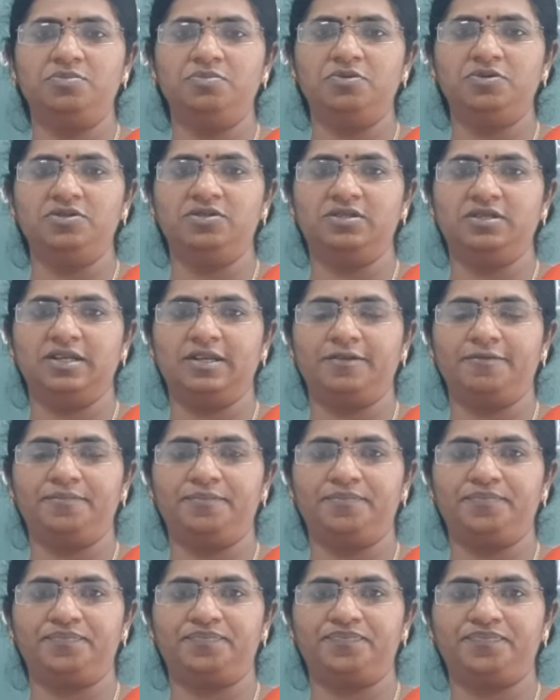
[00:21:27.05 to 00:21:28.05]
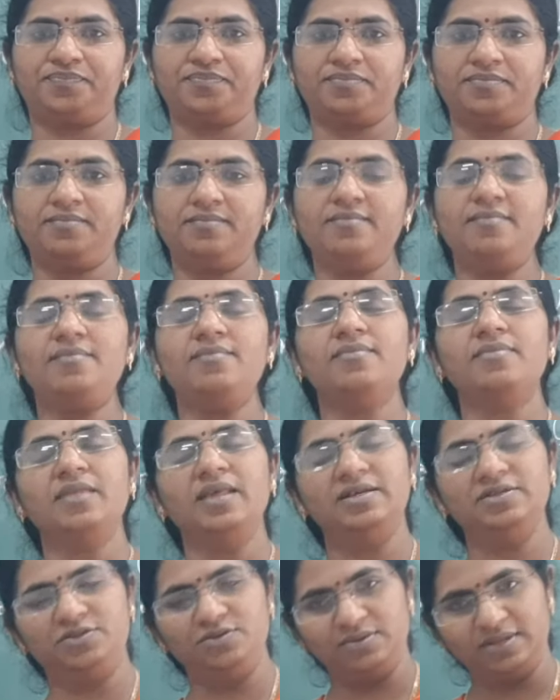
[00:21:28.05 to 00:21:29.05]
person?
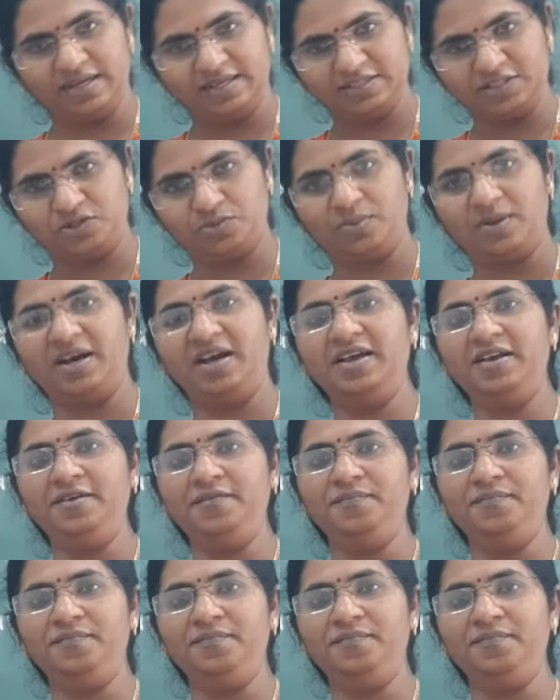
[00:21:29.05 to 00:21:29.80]
So that's why